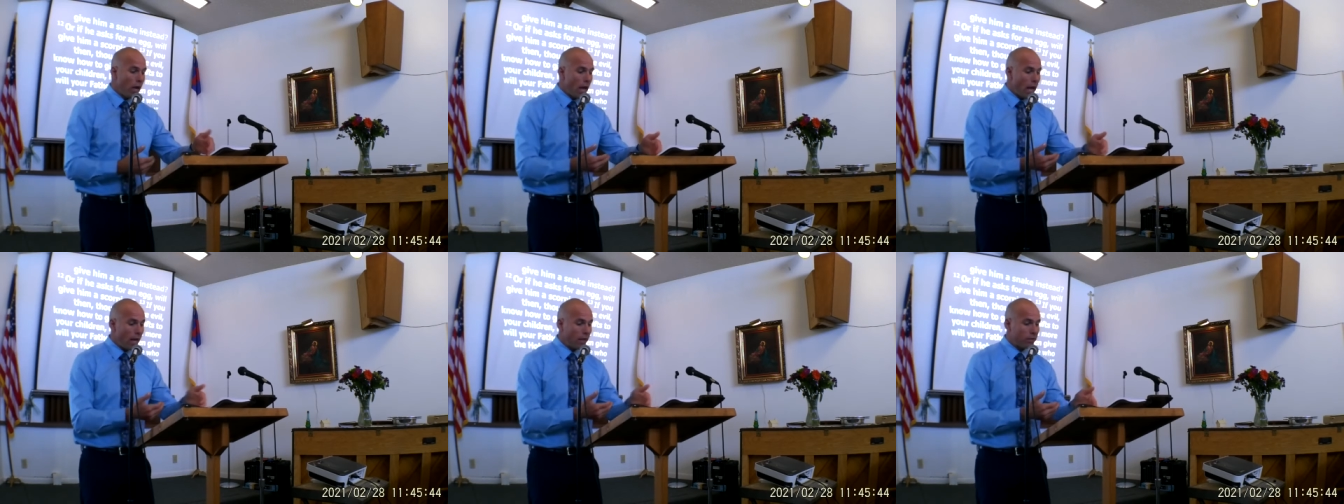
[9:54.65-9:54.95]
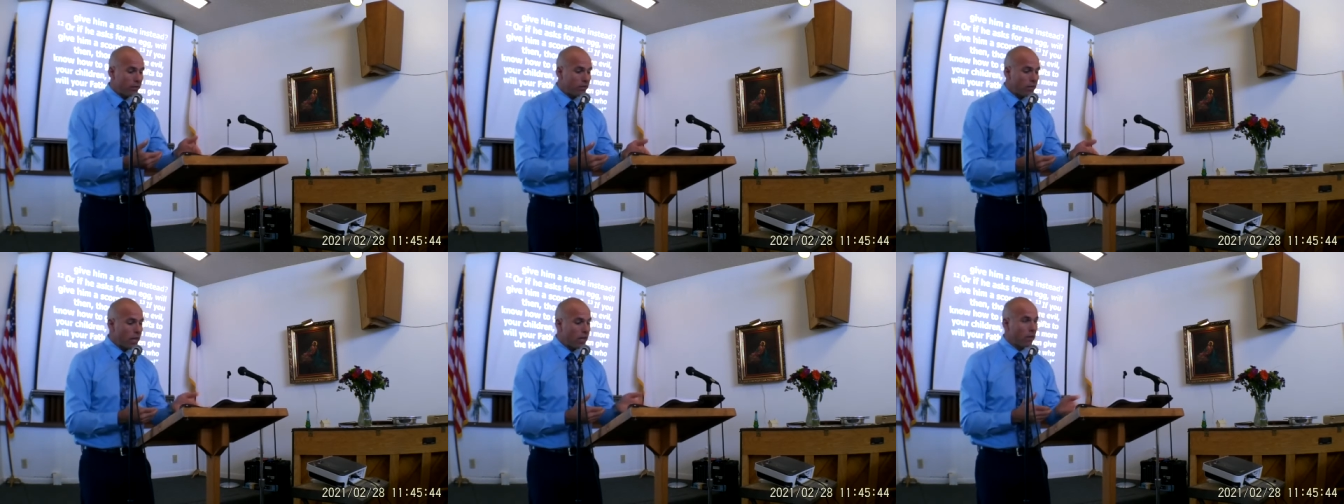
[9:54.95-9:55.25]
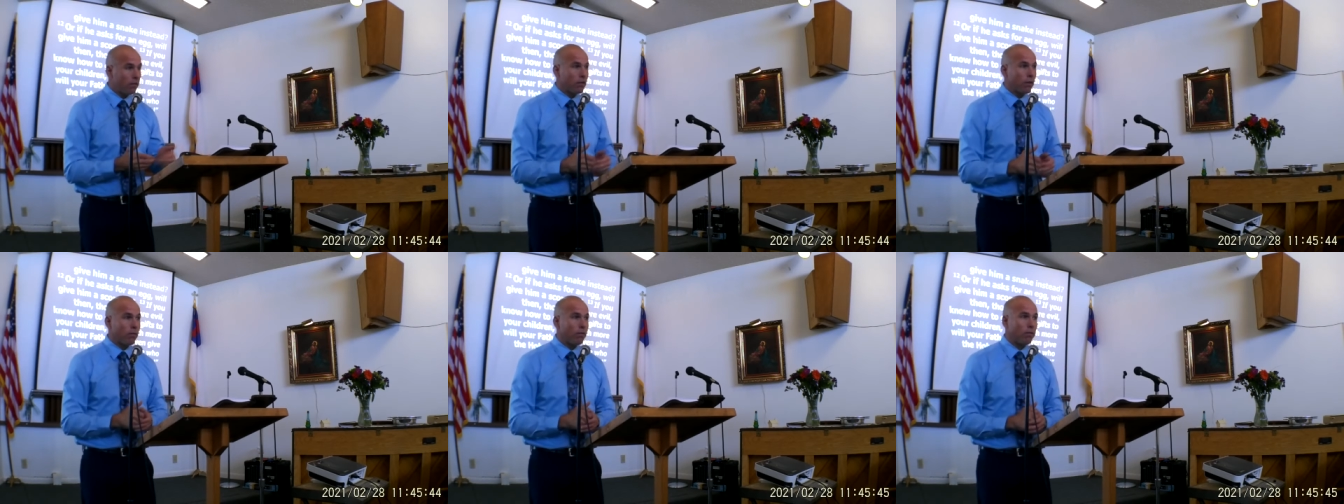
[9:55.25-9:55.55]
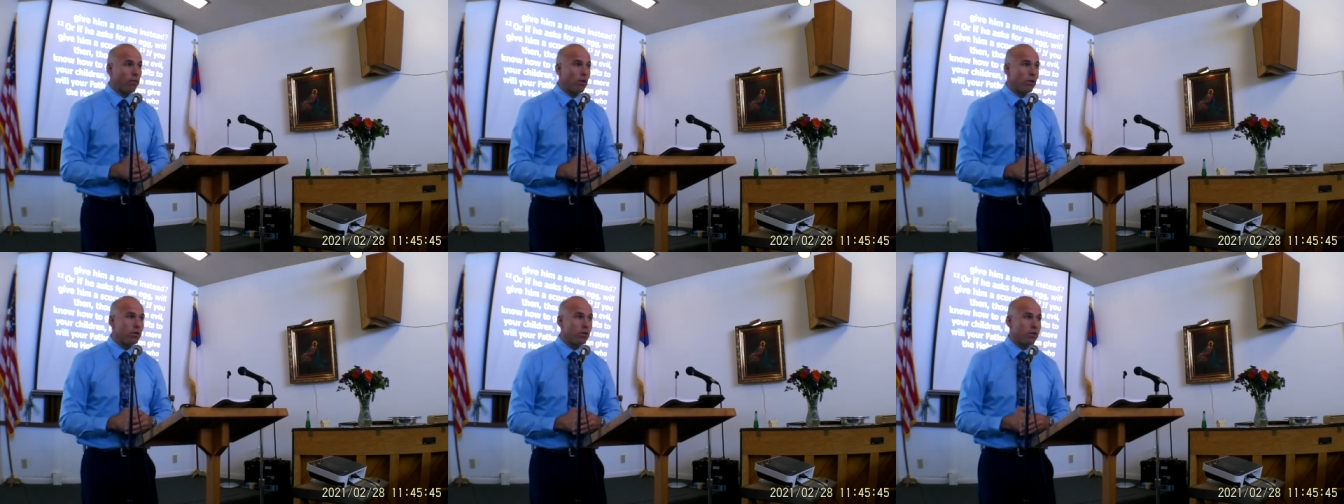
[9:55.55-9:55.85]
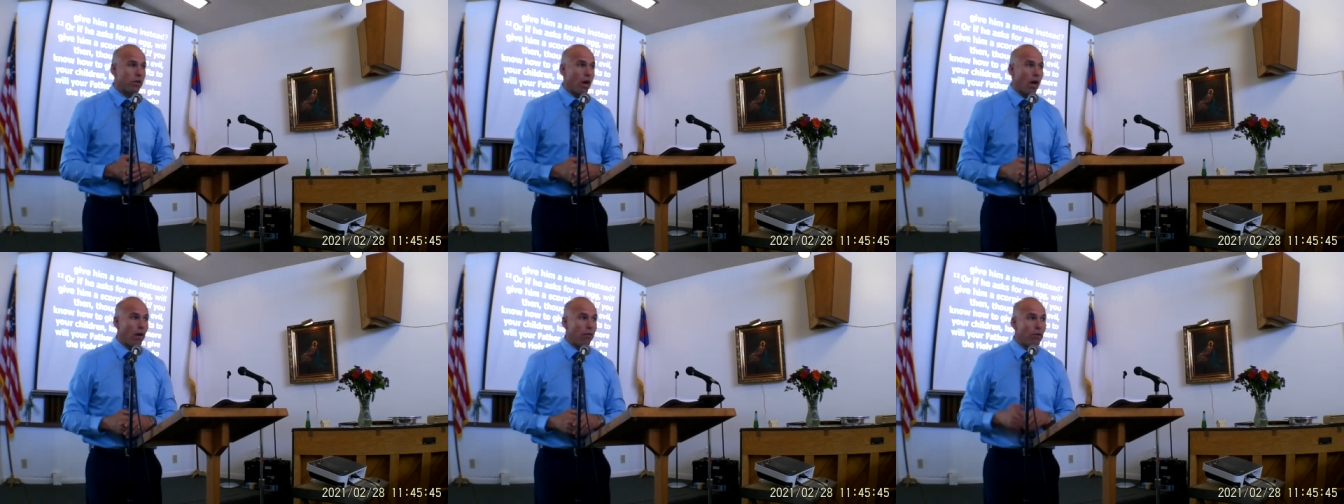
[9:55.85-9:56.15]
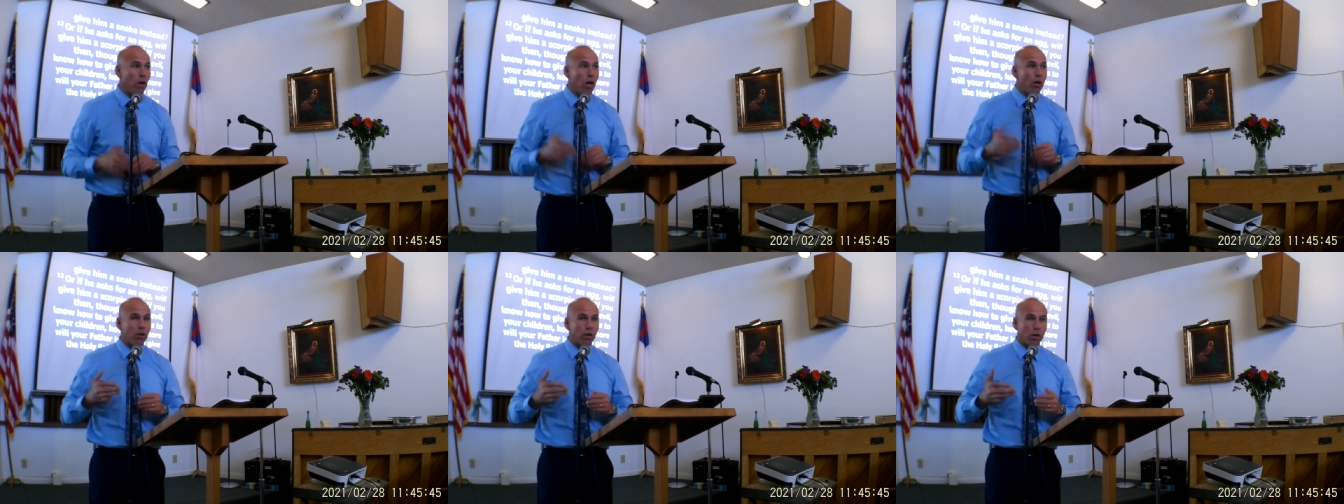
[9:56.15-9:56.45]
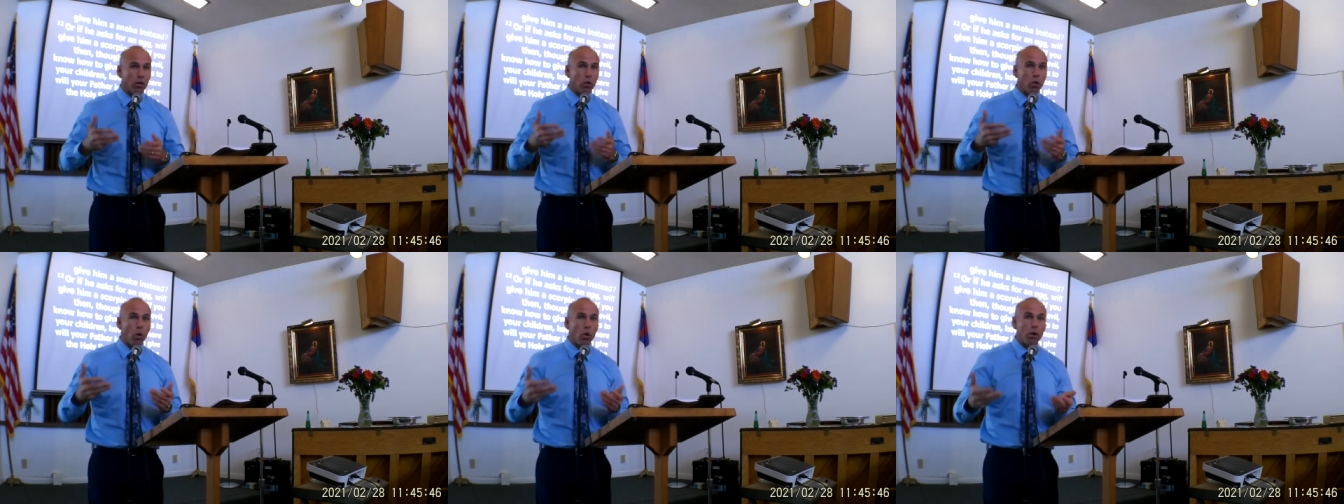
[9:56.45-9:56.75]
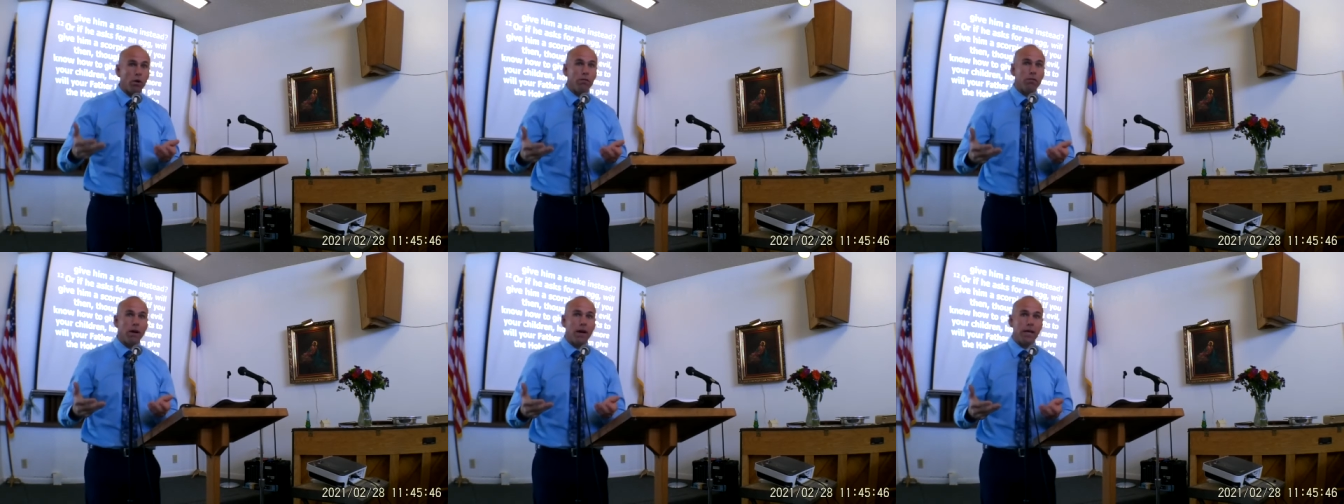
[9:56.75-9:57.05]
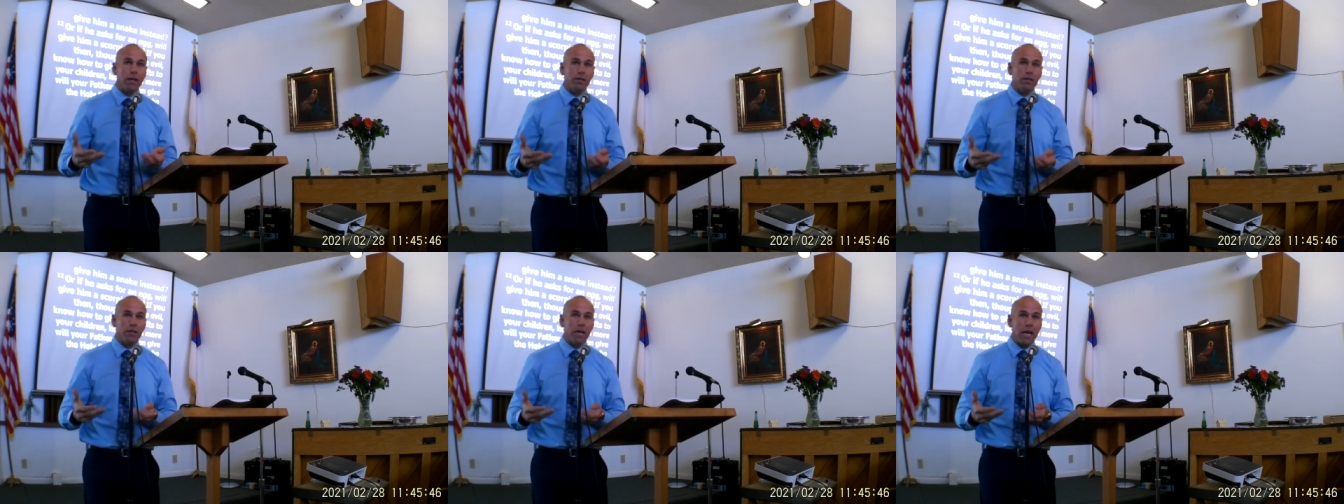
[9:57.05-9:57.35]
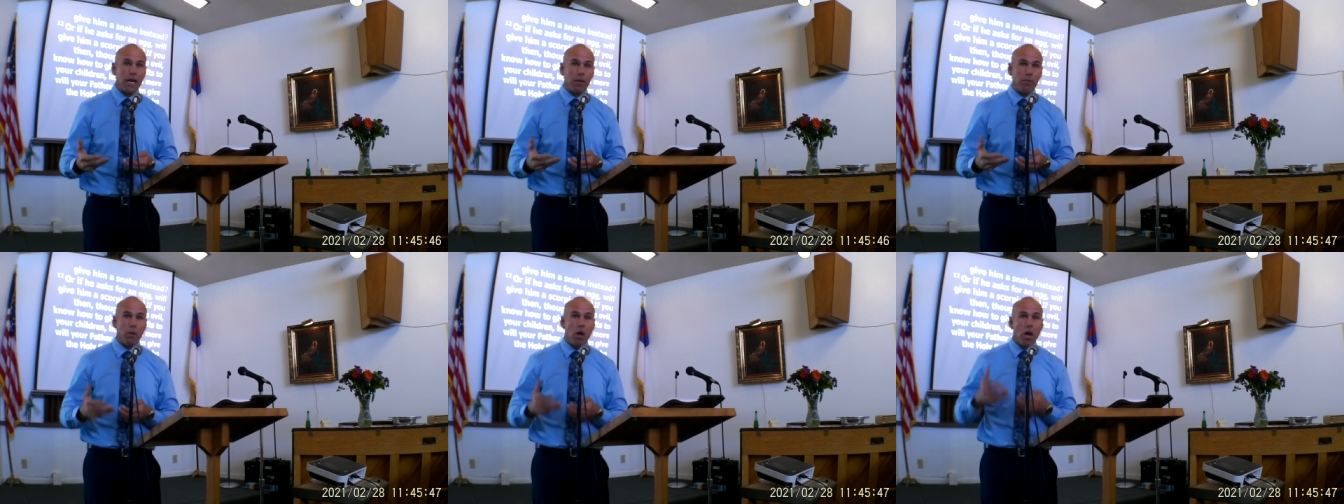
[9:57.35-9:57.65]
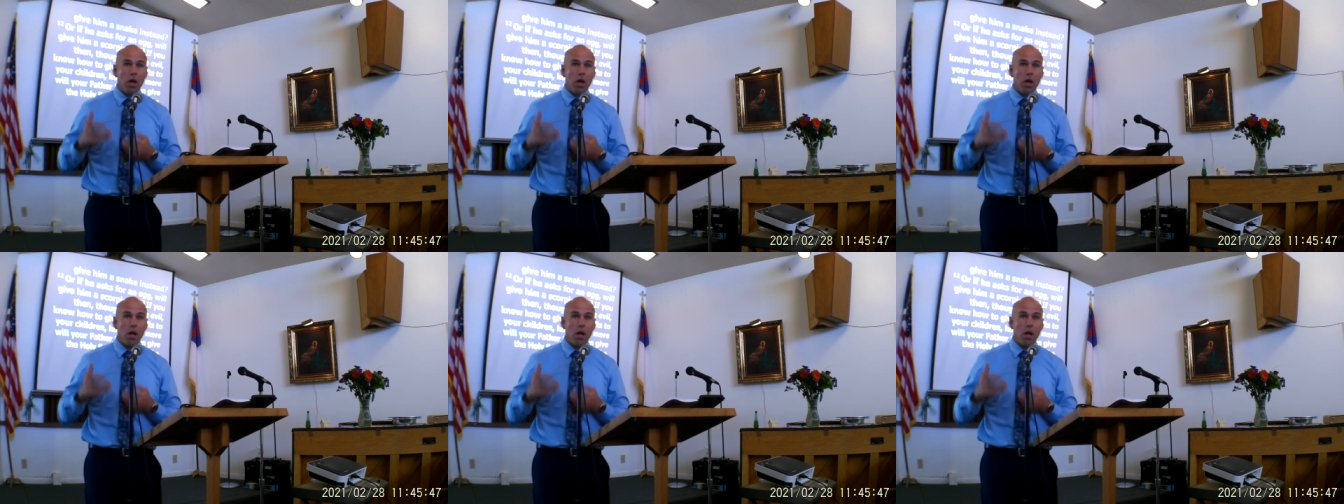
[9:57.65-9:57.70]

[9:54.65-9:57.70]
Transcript: It's saying to first off, to glorify his name